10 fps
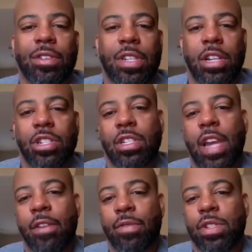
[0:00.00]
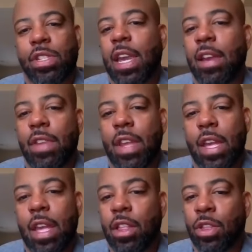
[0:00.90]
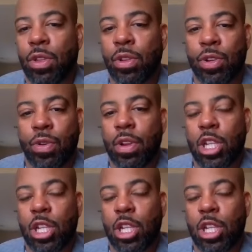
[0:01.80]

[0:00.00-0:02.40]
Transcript: touches I've received during